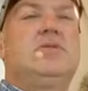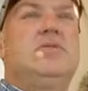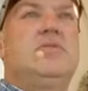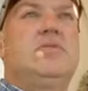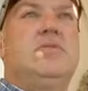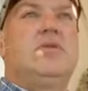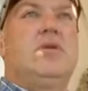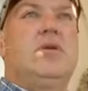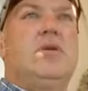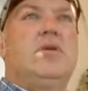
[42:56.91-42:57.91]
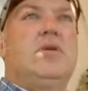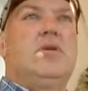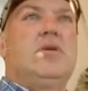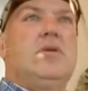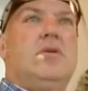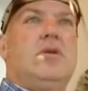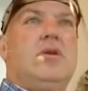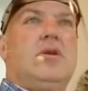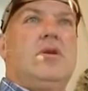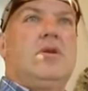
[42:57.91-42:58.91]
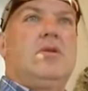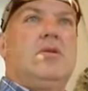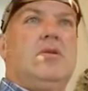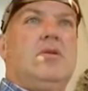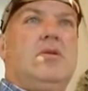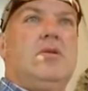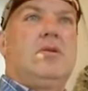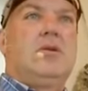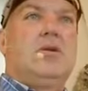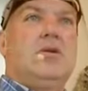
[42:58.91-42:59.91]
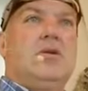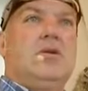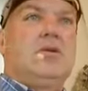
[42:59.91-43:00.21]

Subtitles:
Nothing is said.